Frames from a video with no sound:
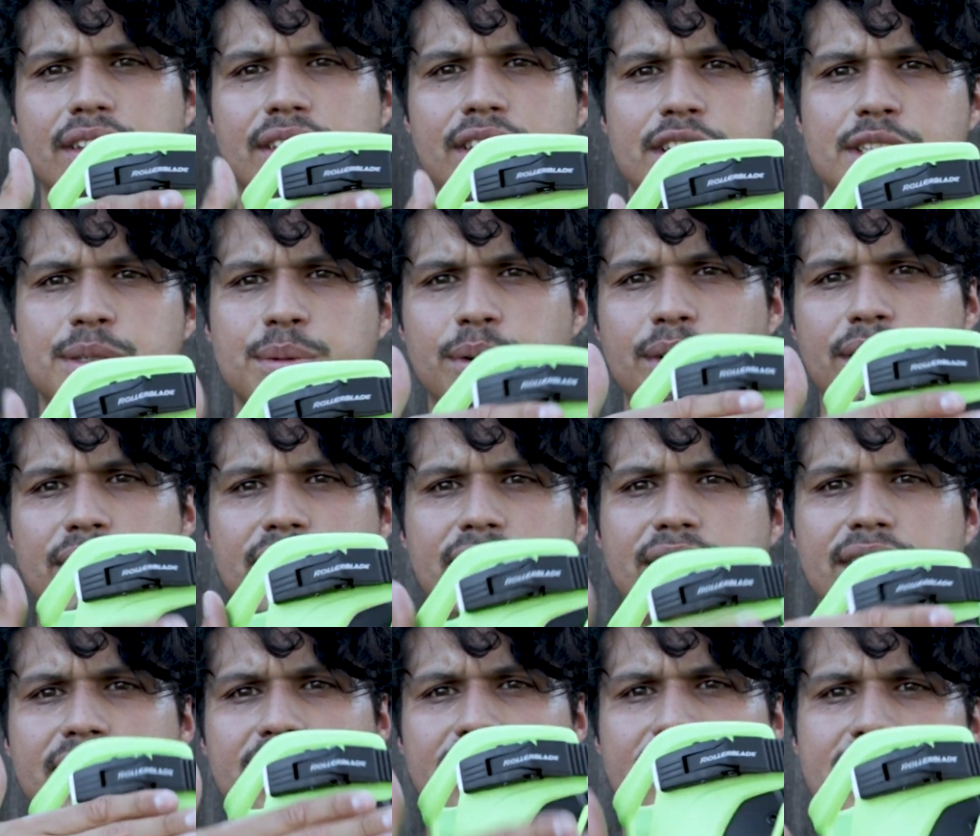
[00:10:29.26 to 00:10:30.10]
This
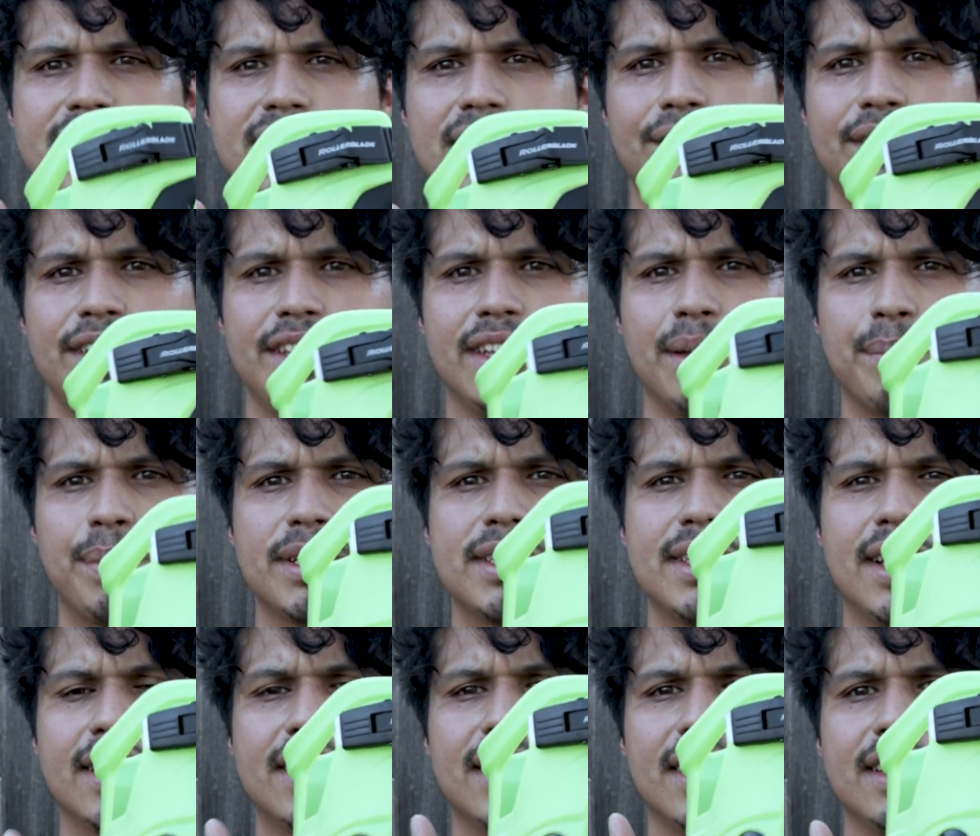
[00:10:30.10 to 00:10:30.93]
one doesn't have anything
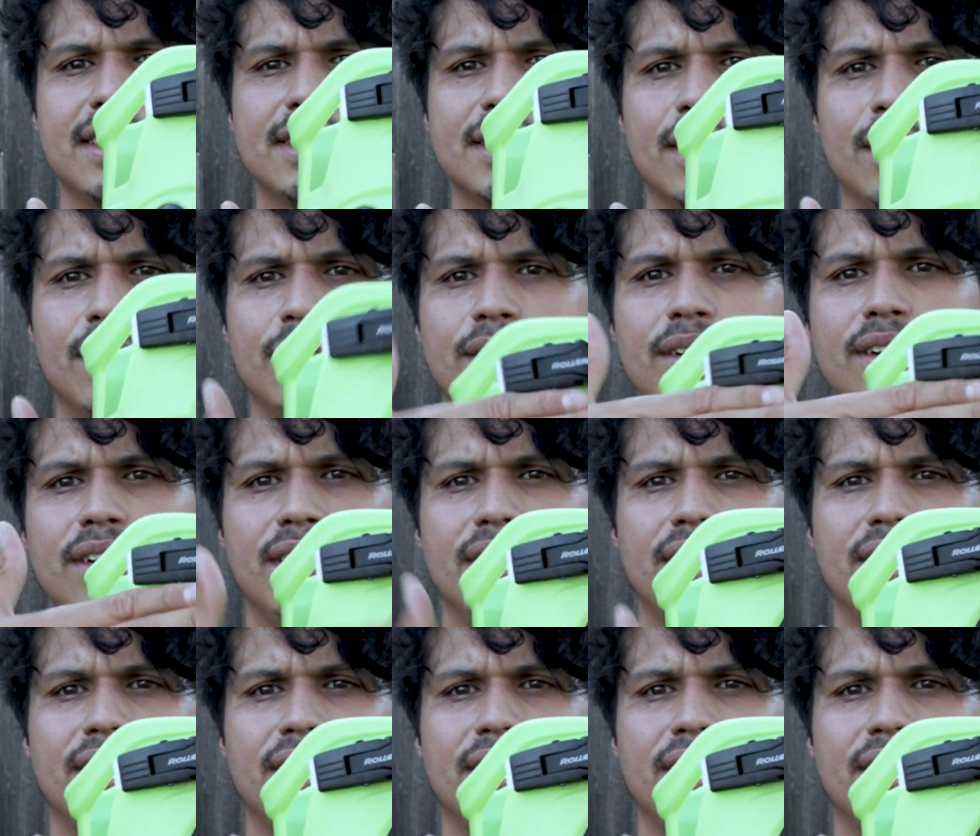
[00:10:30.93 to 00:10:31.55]
protecting, so